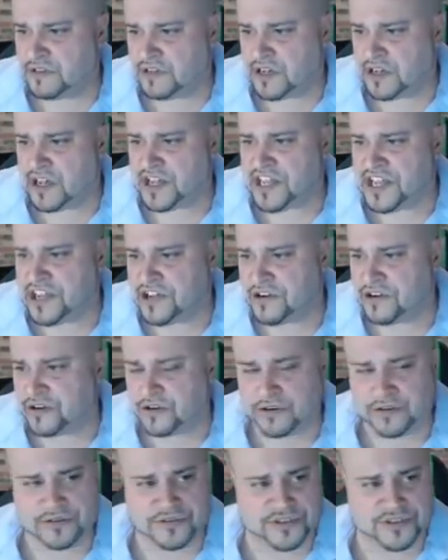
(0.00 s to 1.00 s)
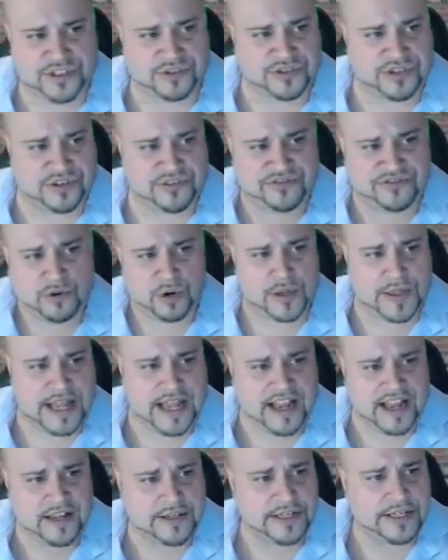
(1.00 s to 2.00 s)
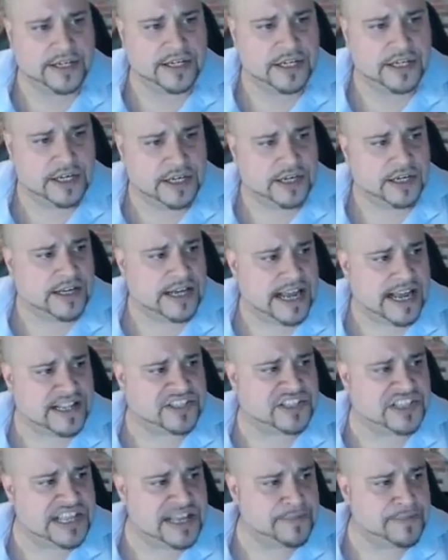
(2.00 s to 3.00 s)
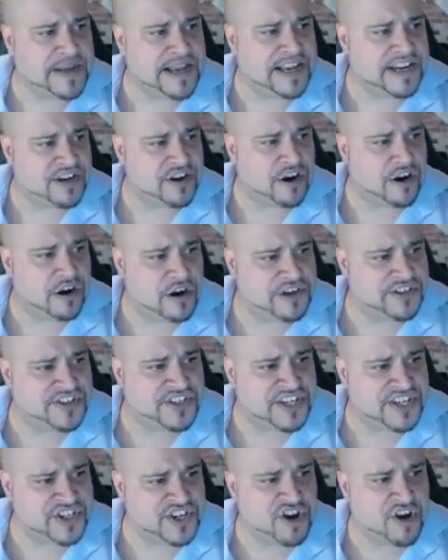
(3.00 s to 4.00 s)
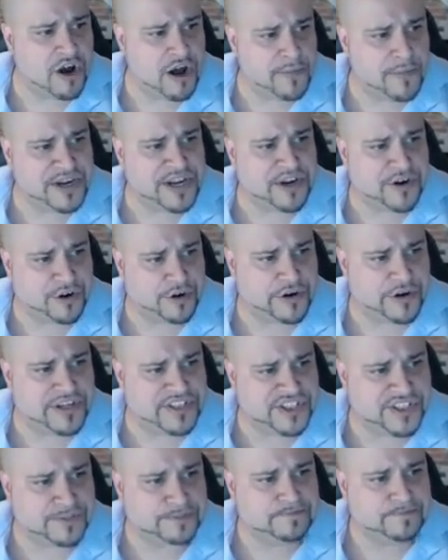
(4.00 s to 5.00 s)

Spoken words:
a year to afford that. And sleeping in cars is a common occurrence.